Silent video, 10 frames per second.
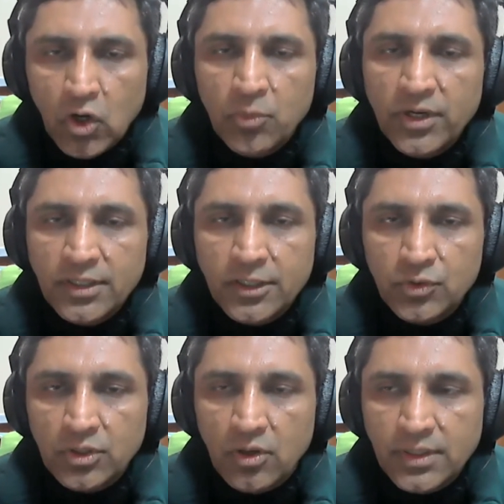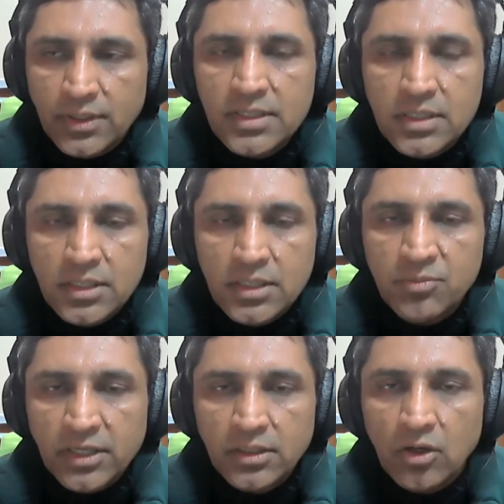into the contents is by the
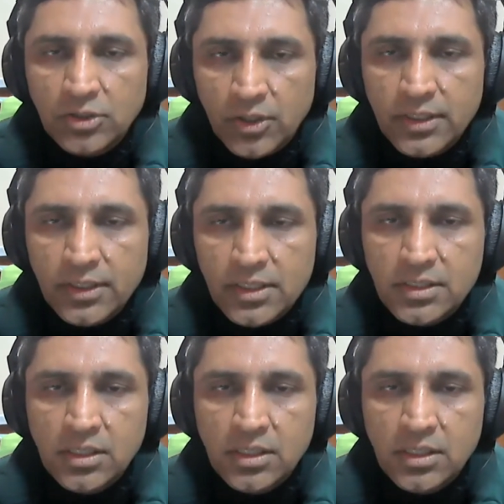authorities